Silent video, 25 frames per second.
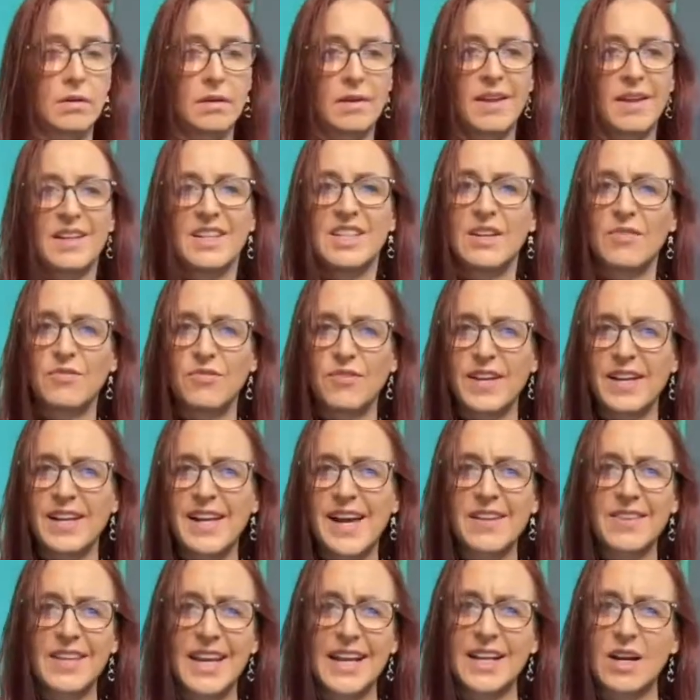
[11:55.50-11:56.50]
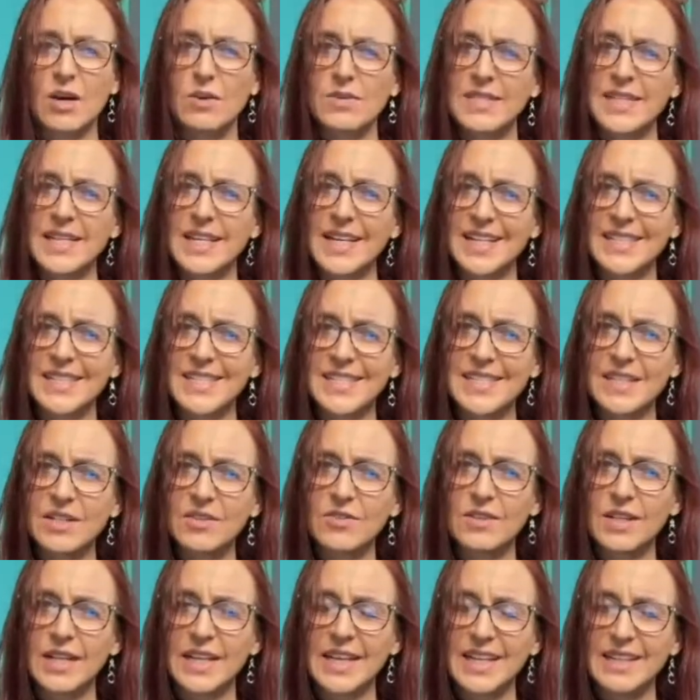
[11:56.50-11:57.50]
3. Do you feel how that goes against the
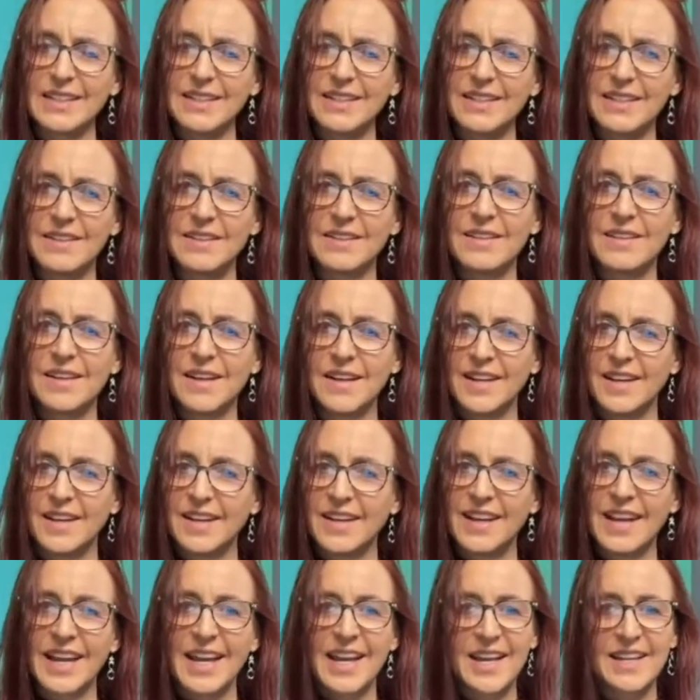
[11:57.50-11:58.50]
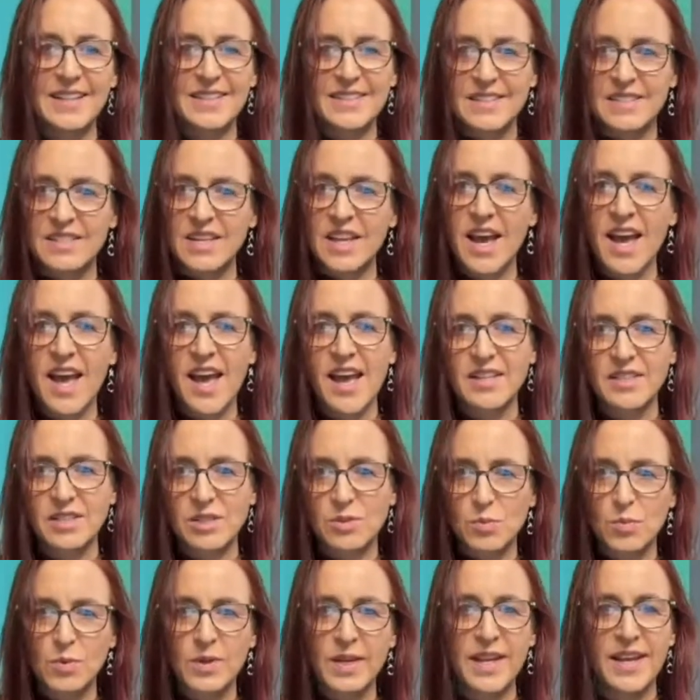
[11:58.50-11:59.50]
grain? It's not
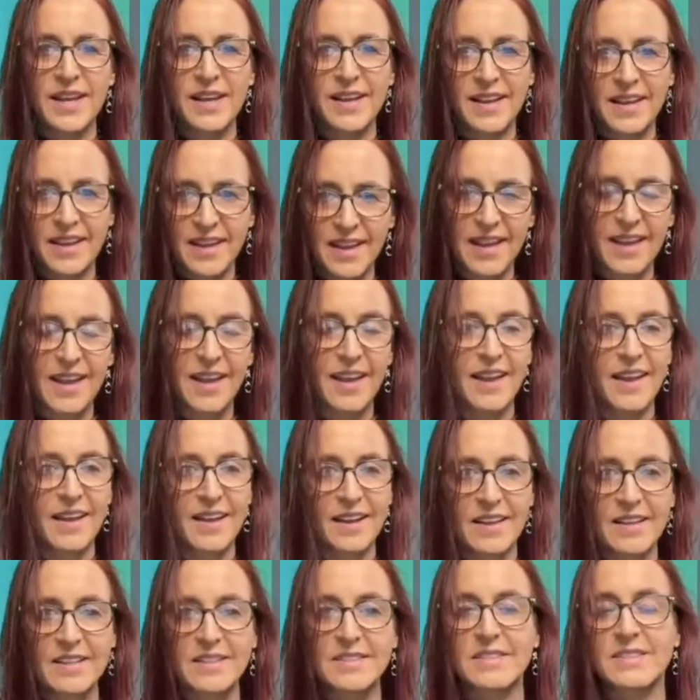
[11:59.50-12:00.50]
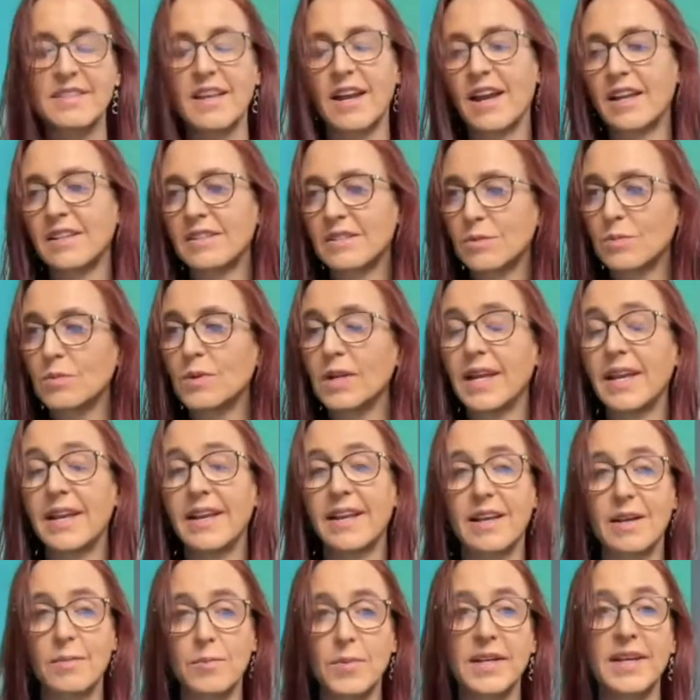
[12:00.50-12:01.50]
swinging. It's not
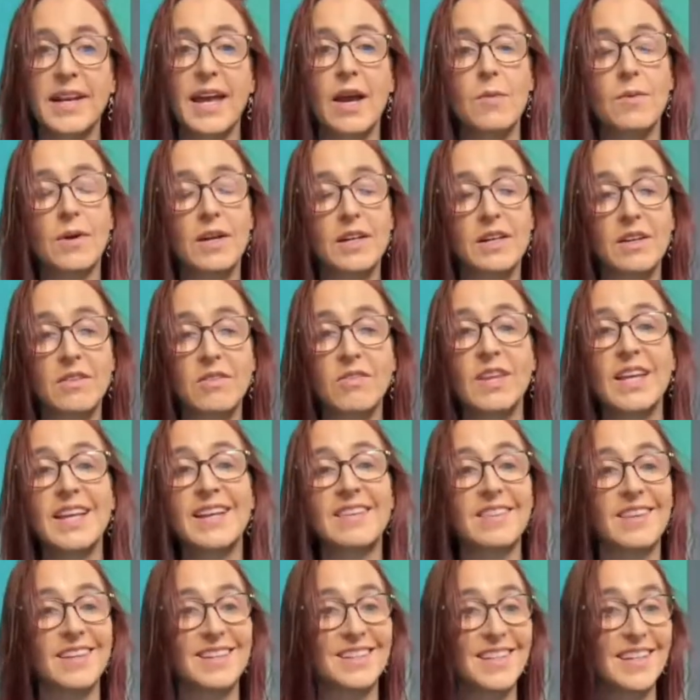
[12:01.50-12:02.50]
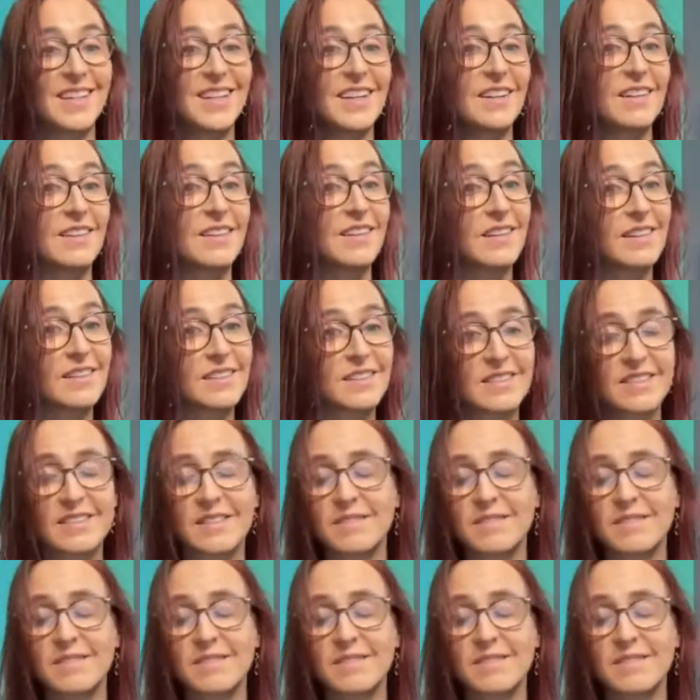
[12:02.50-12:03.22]
swinging. But now I'm going to think the ding-a-las.